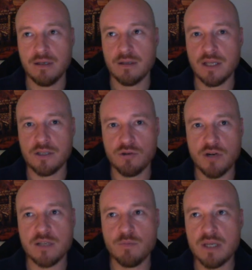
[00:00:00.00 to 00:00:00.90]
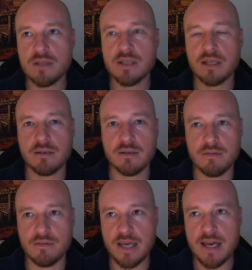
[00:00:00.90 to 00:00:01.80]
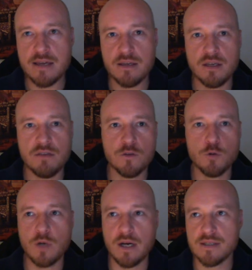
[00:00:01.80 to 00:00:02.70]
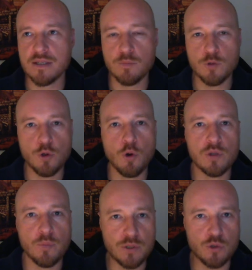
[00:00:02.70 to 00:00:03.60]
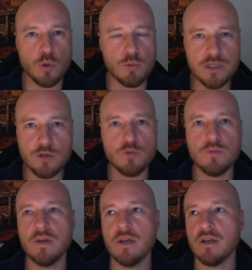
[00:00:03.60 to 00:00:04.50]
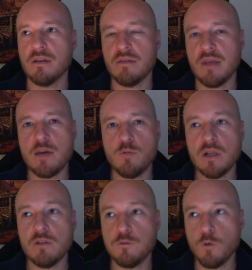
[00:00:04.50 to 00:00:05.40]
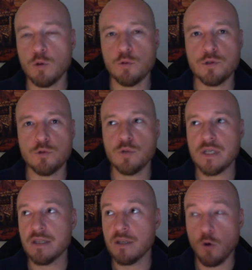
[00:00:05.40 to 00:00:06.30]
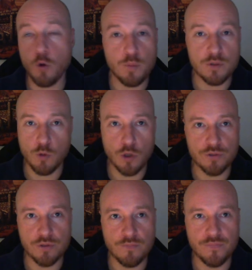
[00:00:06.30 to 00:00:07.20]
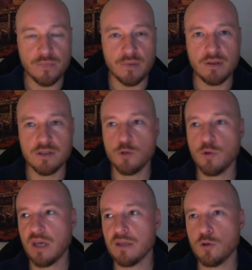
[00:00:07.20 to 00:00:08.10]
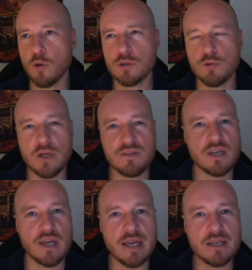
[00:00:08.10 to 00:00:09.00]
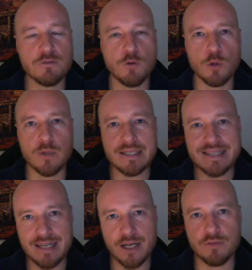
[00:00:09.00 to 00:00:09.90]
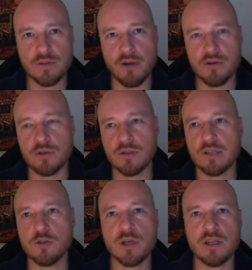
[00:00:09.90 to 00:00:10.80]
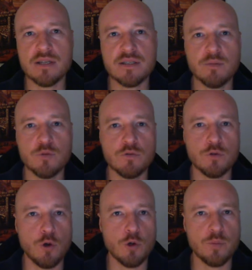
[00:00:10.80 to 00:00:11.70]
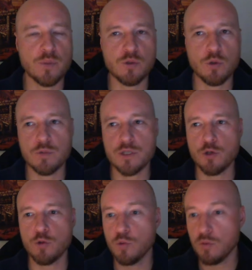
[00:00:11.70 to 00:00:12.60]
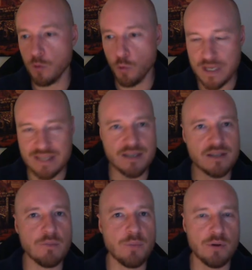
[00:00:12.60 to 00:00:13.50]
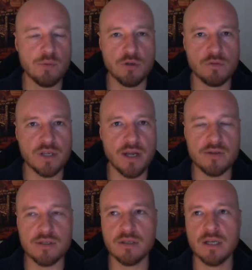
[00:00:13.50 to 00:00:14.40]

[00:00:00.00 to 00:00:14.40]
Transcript: That trait means that they, if you ask them to go on a patrol with you, they will follow you in the open world. You can talk to, I think, any follower inside of Garrison, and you can ask them to go on a patrol with you within the perimeter of the Garrison,